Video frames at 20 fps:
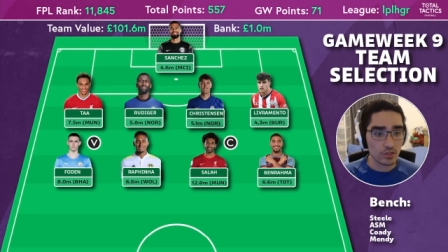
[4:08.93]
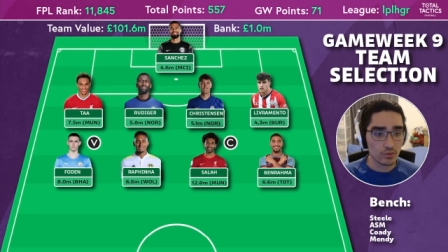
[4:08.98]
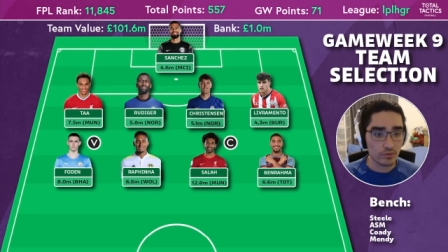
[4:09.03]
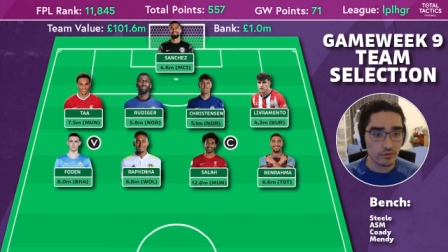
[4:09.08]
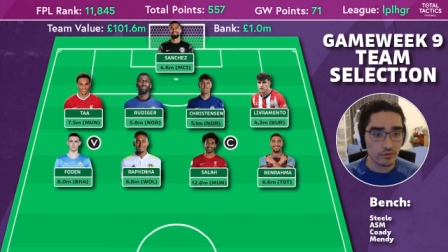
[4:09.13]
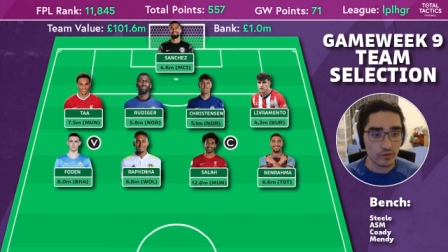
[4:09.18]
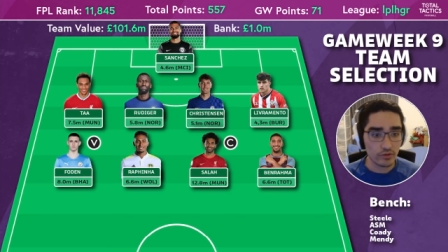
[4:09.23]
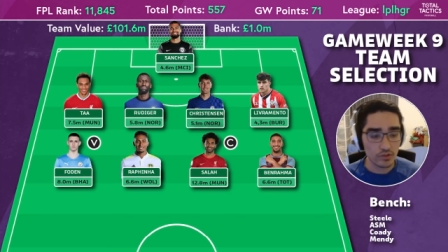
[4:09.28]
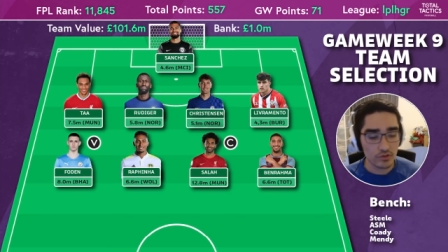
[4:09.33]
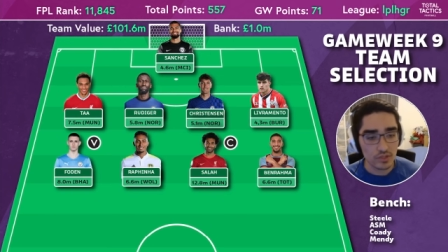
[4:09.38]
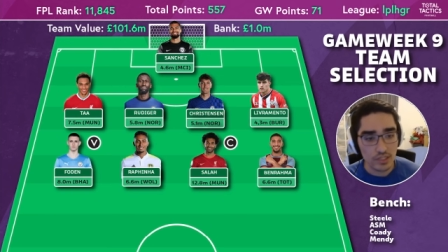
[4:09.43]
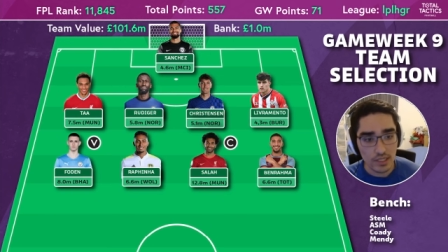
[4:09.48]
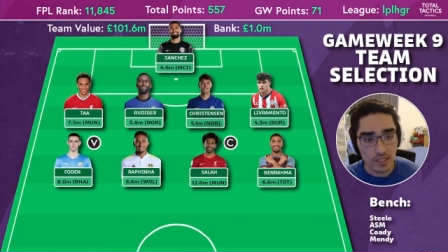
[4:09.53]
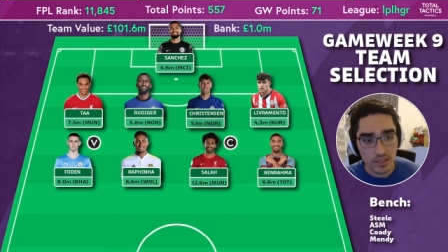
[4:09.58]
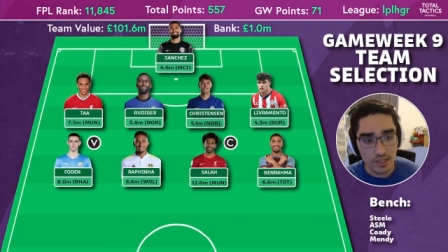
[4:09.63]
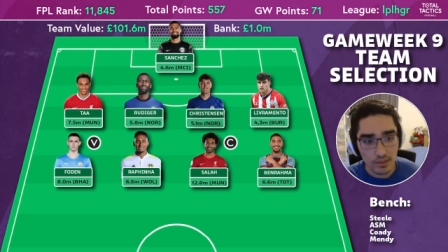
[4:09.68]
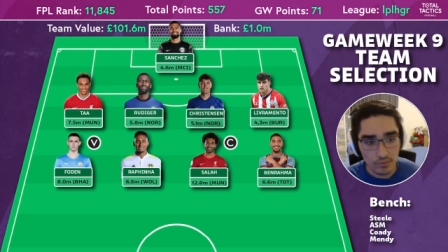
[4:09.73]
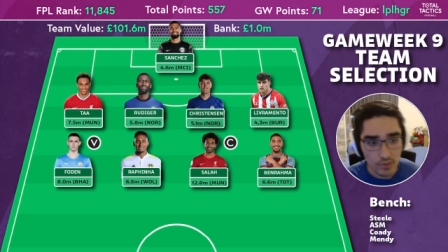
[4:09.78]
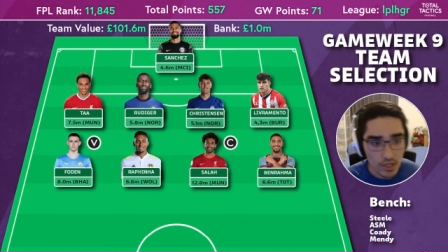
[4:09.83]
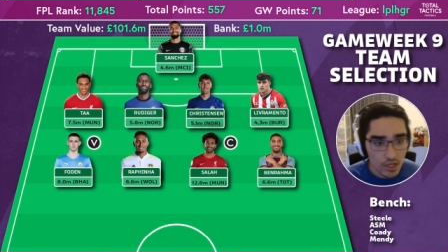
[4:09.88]
We've also seen
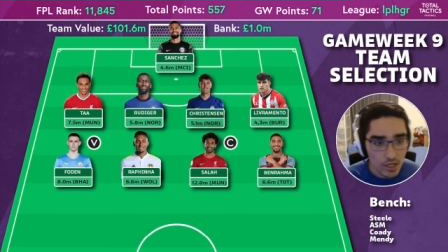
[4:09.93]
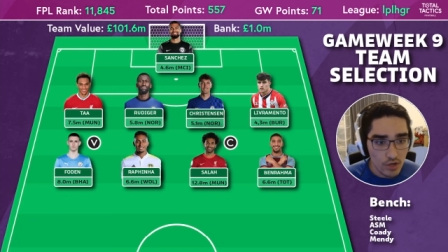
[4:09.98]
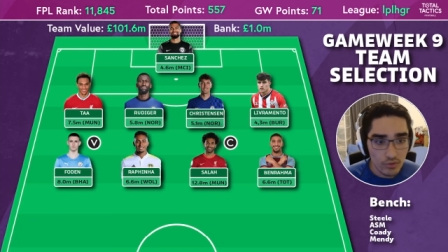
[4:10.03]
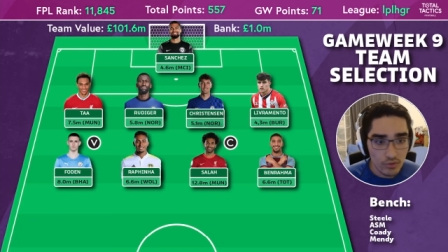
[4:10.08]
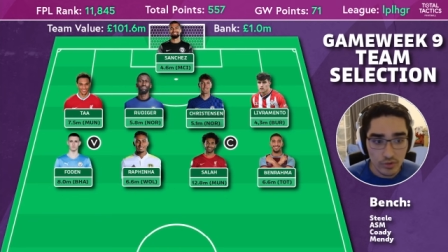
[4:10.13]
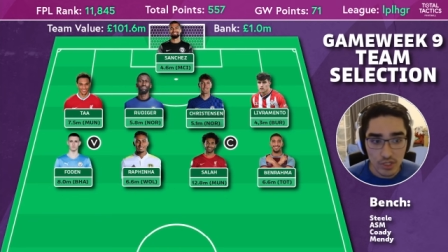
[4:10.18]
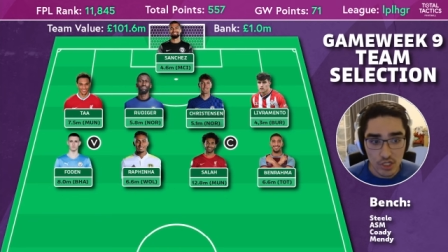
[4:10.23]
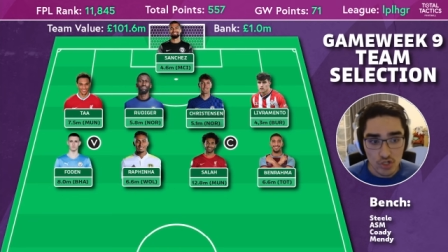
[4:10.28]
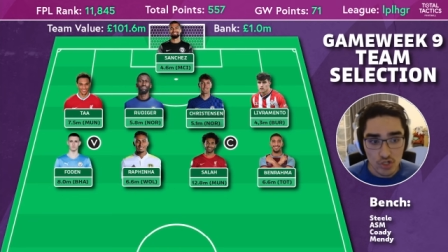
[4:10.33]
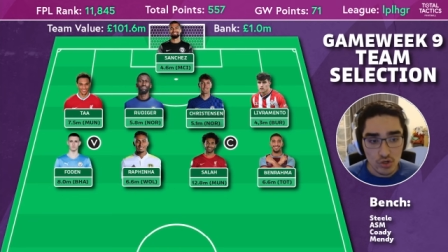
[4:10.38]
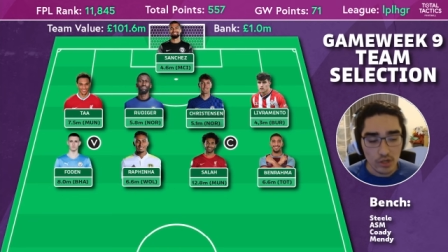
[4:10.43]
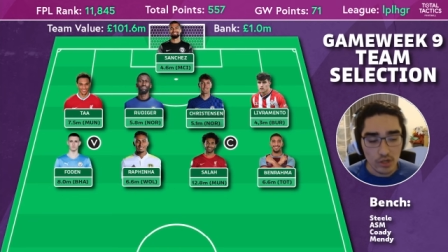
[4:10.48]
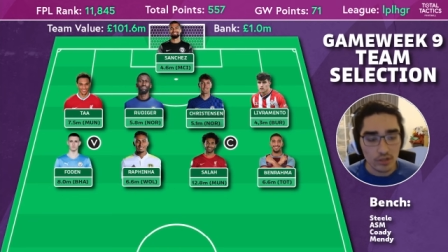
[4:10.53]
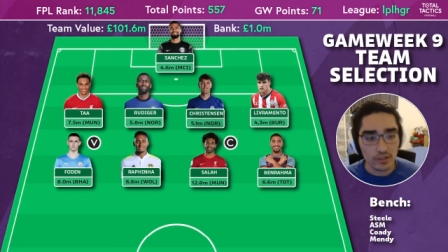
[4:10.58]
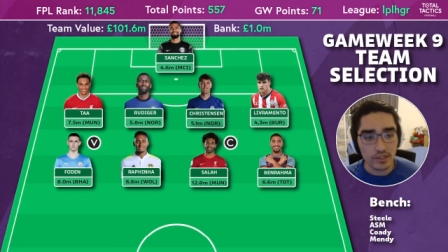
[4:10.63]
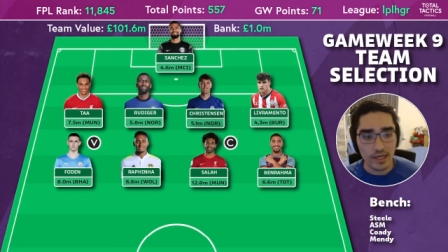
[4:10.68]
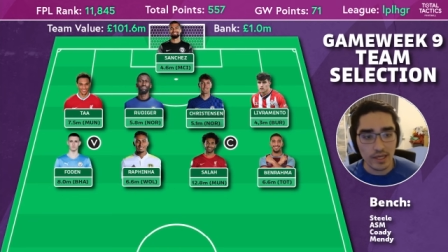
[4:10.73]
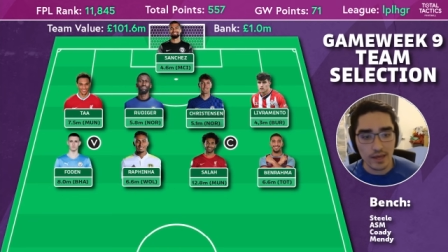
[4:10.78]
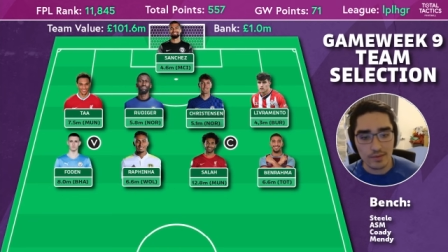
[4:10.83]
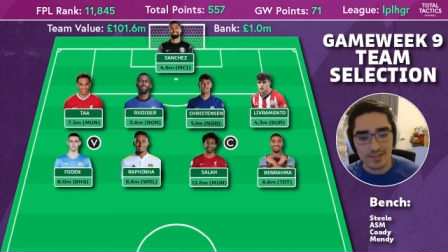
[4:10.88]
them really struggle
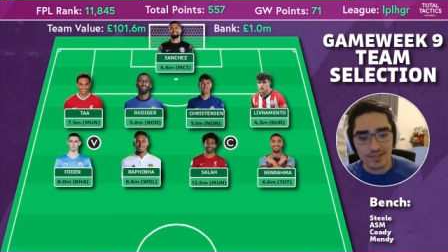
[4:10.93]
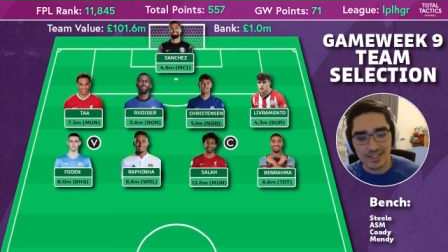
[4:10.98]
in games,